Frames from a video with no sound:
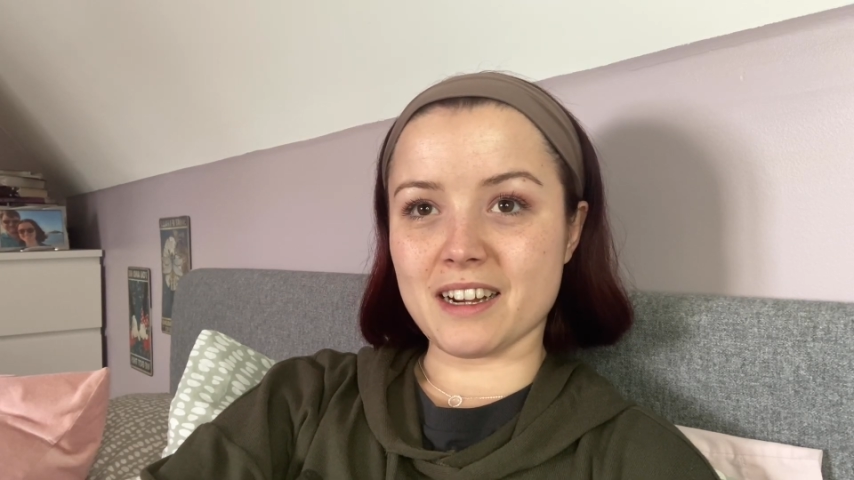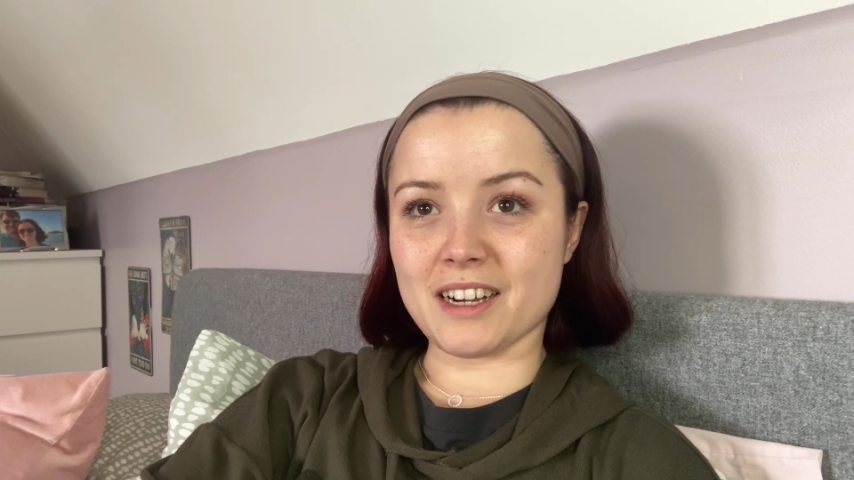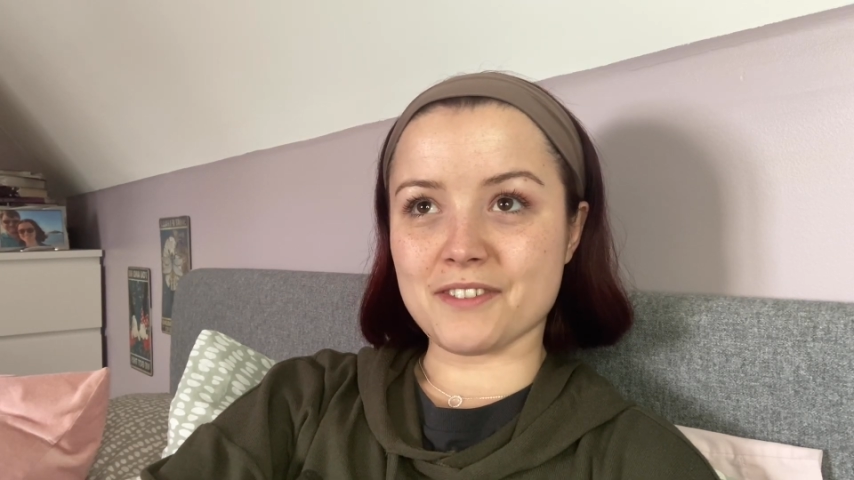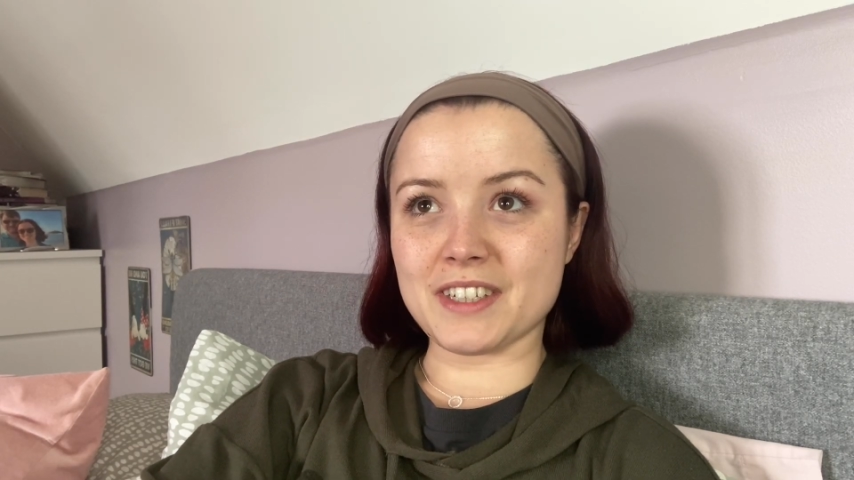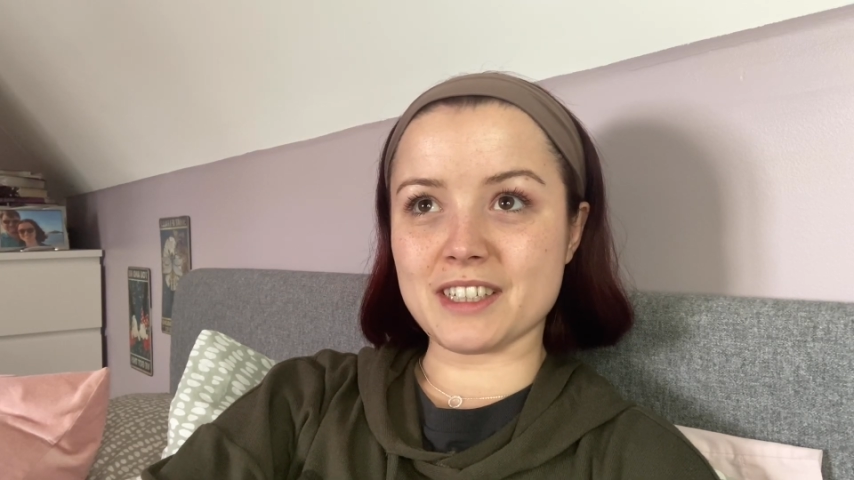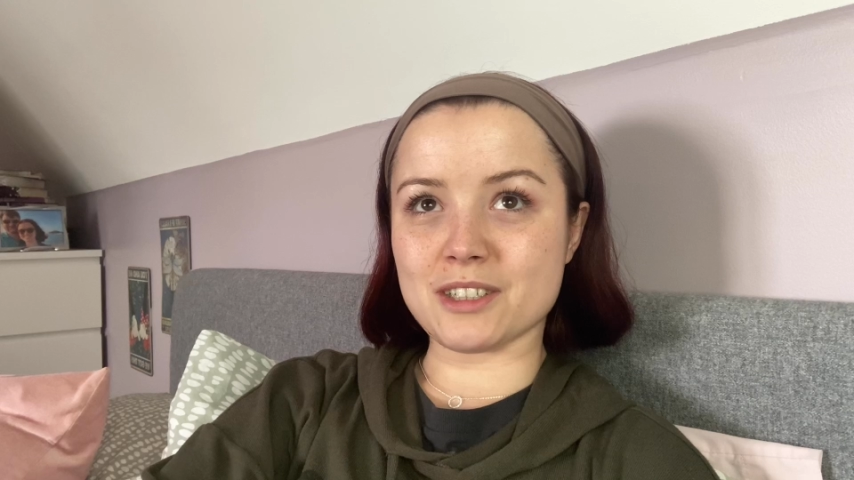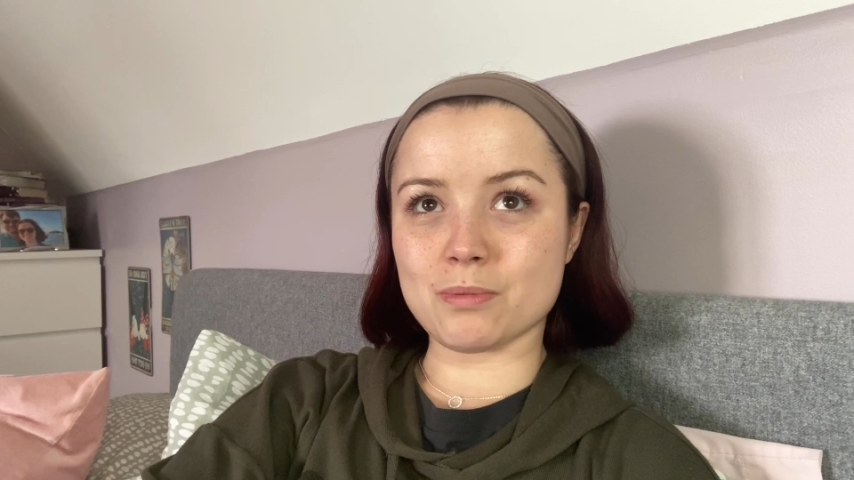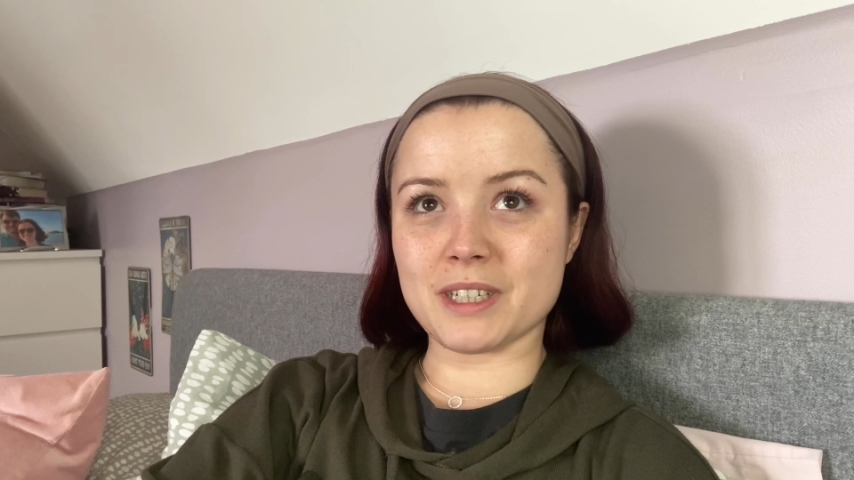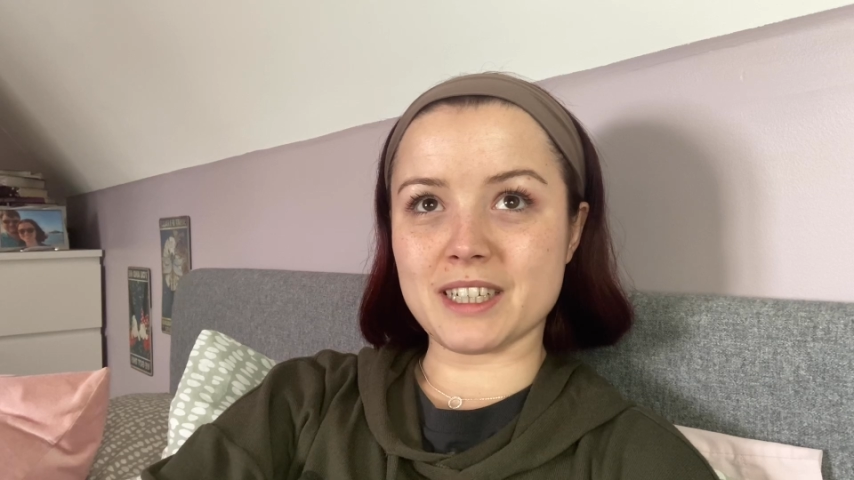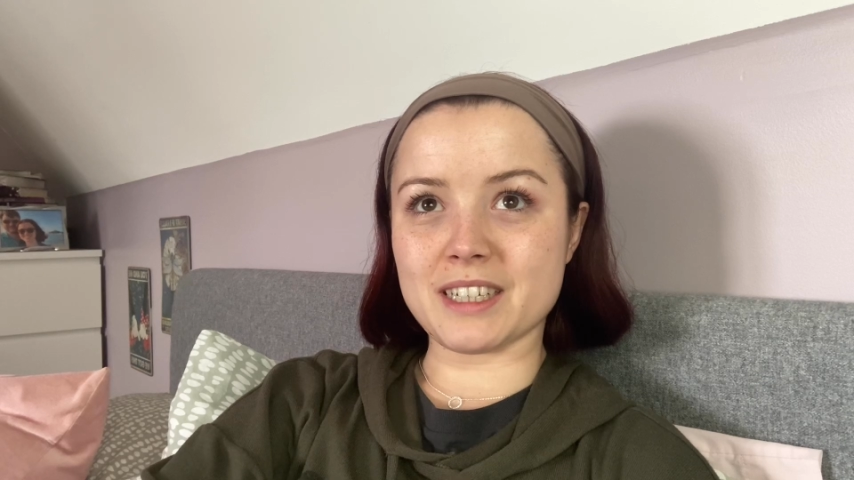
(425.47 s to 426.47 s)
I think this
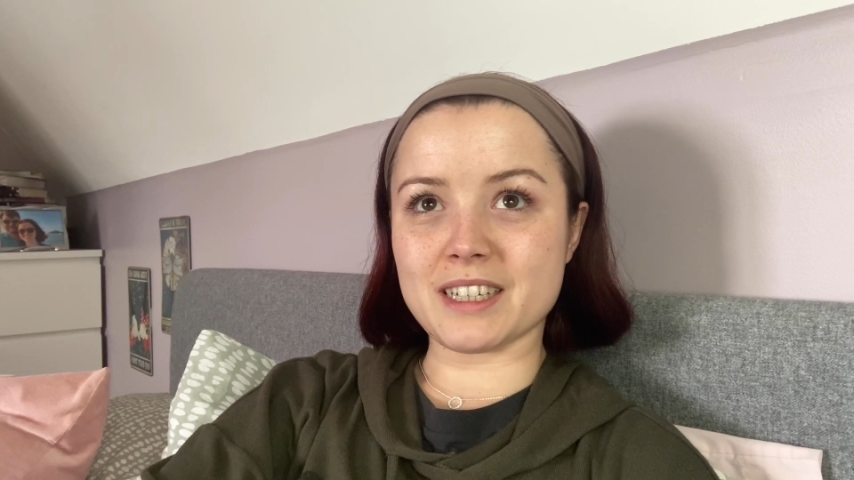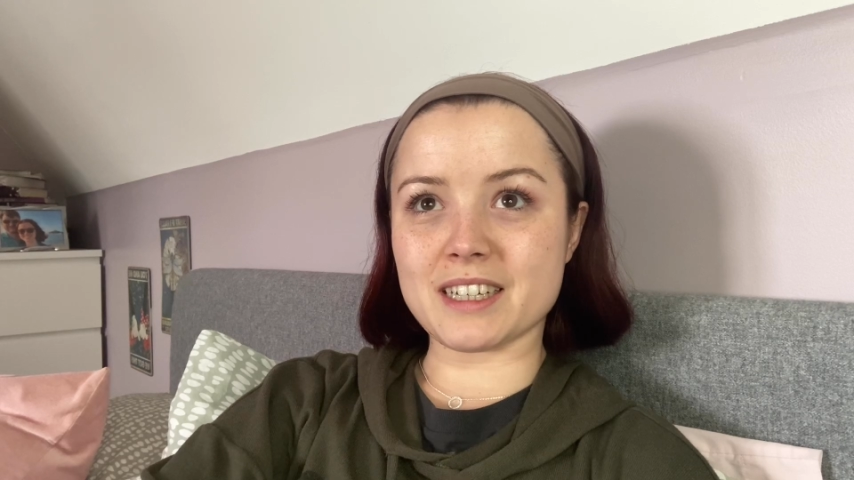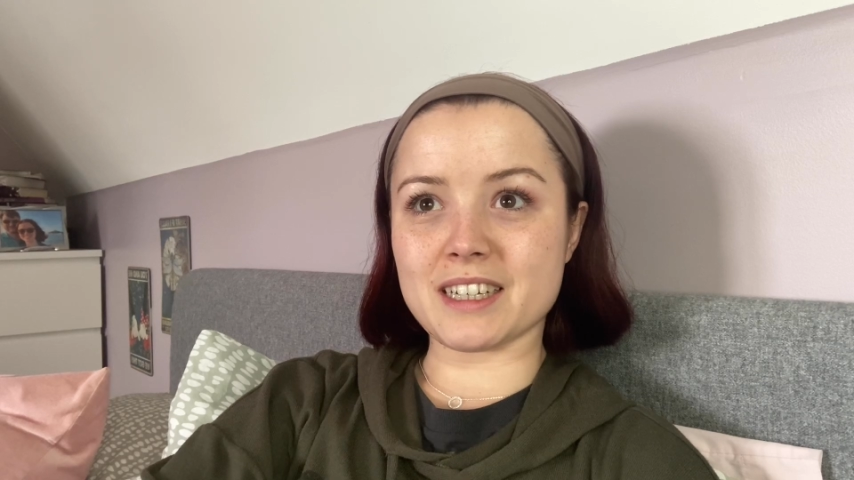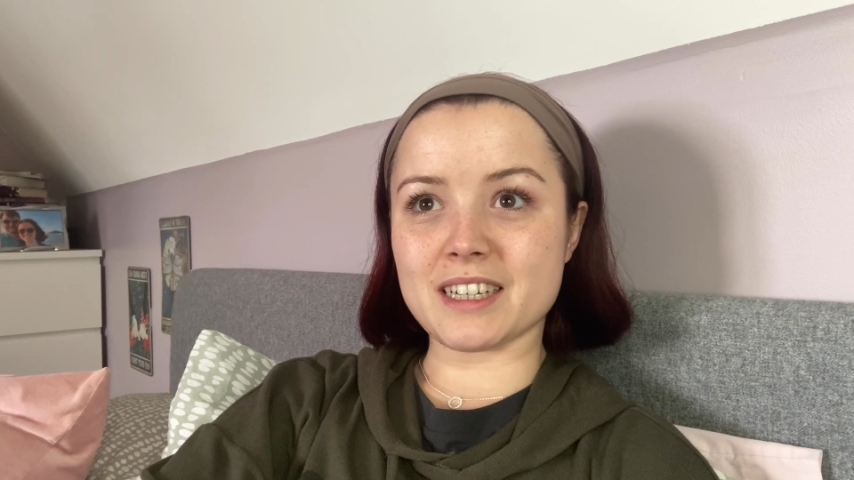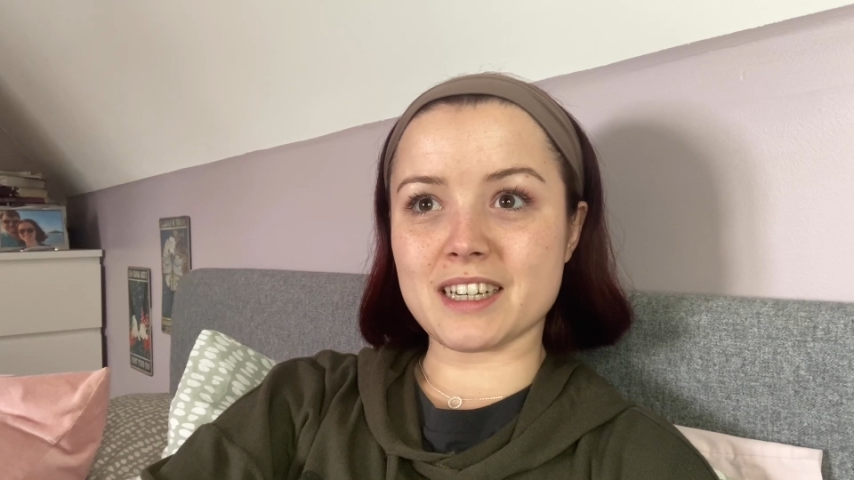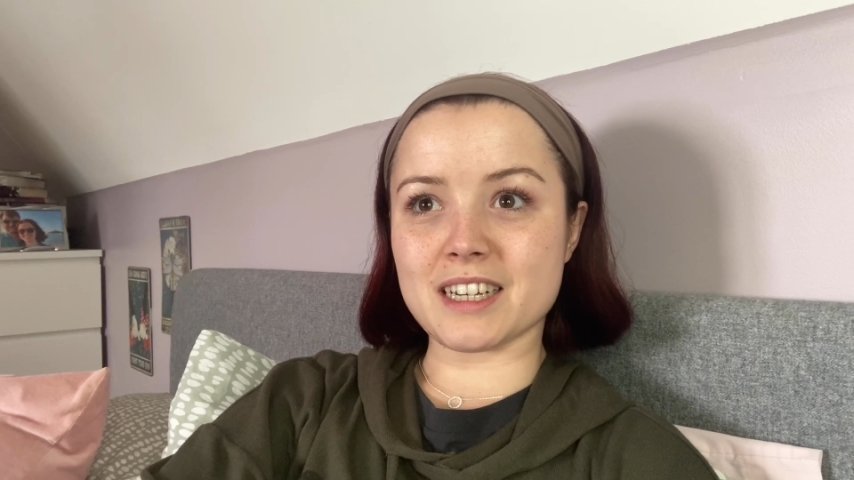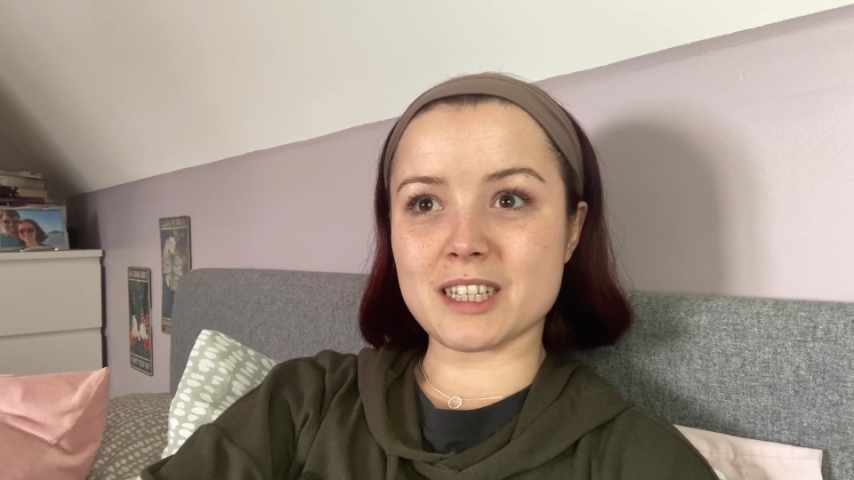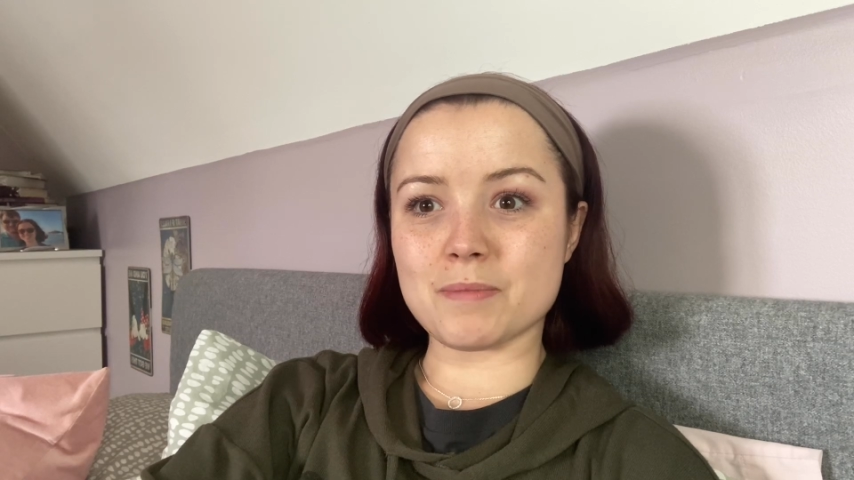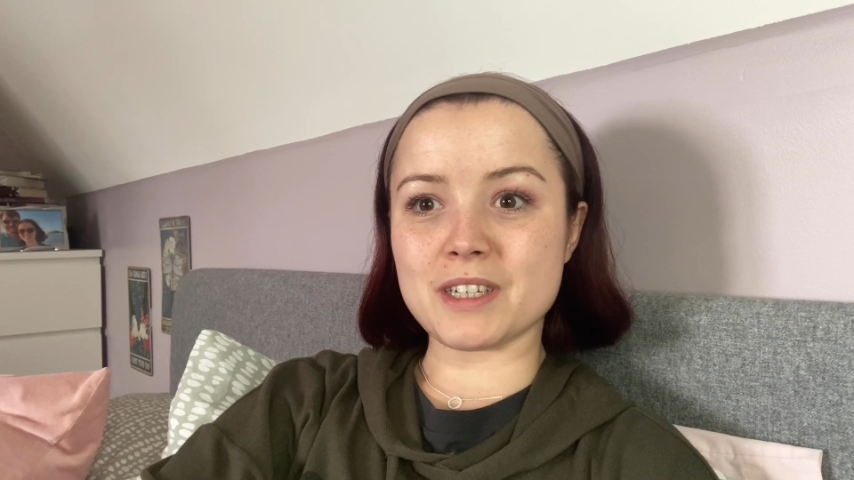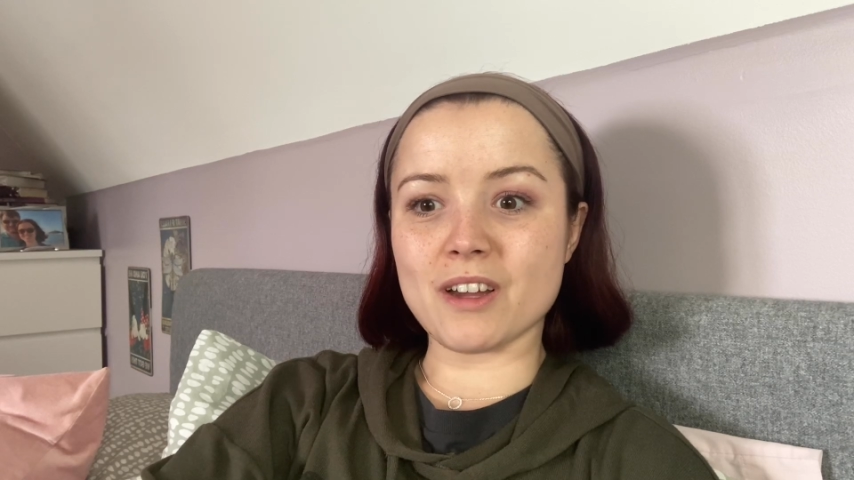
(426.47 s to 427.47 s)
week has
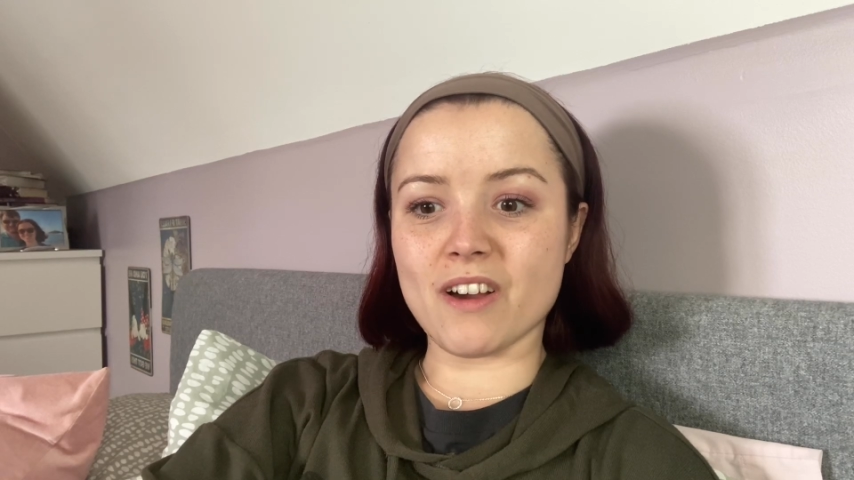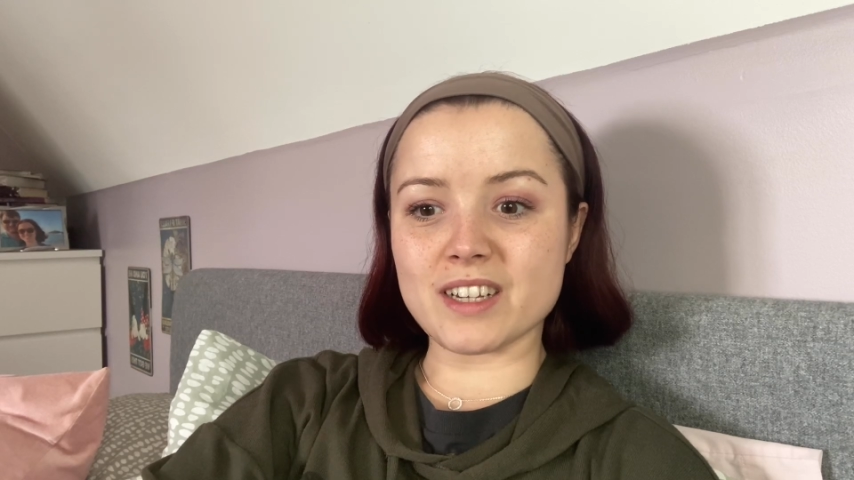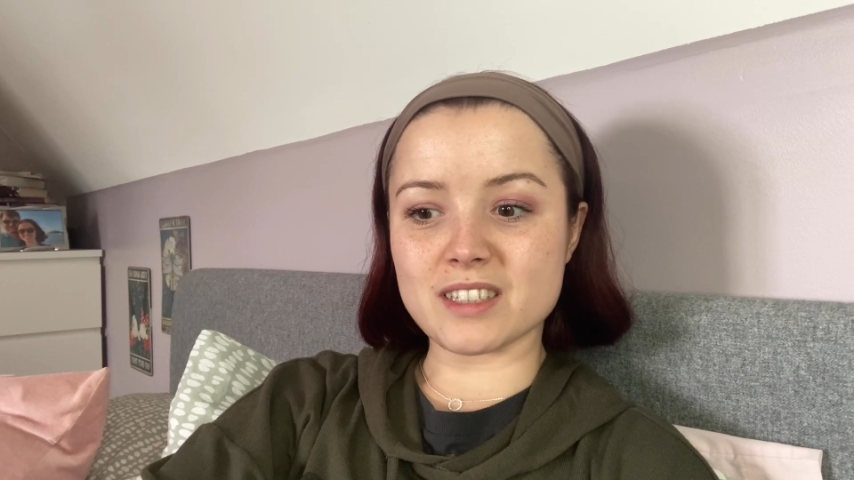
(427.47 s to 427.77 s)
been nice,